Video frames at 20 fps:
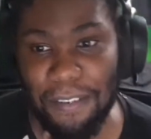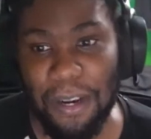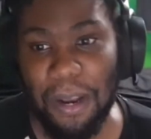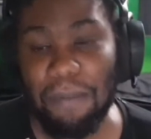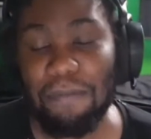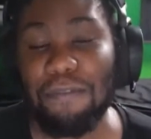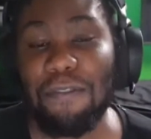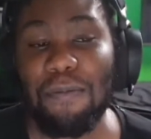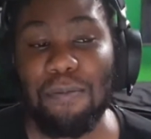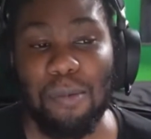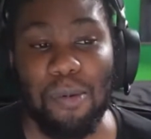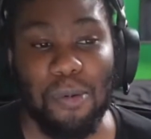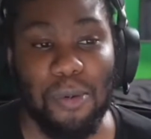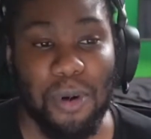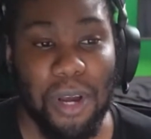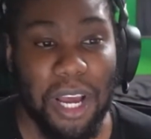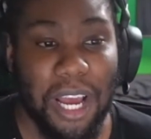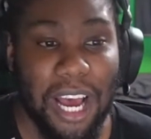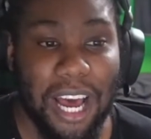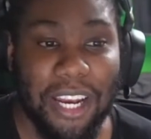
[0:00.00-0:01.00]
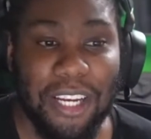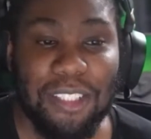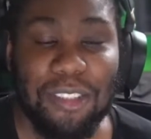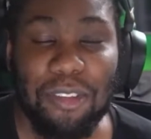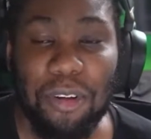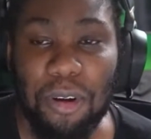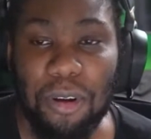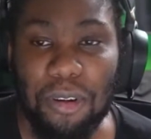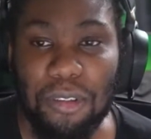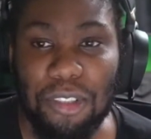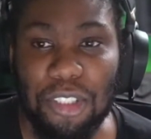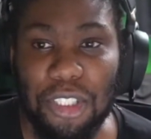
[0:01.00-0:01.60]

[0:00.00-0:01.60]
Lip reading: club football, and it's not